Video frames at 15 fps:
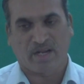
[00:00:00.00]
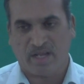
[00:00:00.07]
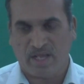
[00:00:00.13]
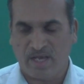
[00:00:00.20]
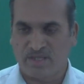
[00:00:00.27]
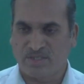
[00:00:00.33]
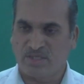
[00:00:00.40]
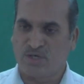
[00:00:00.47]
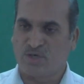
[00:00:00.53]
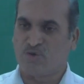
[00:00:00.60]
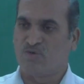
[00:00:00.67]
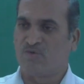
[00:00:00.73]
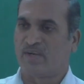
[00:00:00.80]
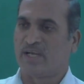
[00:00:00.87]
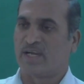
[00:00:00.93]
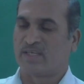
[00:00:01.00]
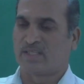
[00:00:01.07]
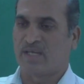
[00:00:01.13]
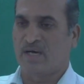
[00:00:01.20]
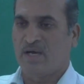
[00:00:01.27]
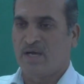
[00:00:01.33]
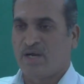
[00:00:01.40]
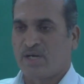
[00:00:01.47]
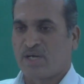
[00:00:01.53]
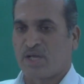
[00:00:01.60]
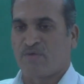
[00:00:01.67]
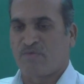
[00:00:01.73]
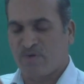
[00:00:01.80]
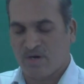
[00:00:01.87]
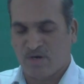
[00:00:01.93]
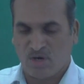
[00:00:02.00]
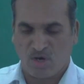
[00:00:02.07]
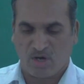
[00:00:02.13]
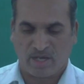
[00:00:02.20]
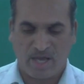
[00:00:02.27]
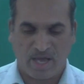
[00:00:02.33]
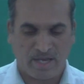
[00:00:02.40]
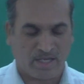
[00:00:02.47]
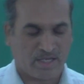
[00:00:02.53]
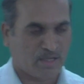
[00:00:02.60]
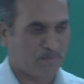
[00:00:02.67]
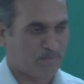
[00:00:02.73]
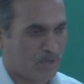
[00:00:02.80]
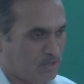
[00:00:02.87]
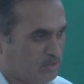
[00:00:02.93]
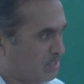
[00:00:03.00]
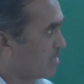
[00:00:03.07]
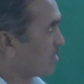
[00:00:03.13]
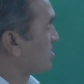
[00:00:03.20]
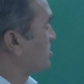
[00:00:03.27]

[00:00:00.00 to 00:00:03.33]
reagent. You will get the different organic compound, that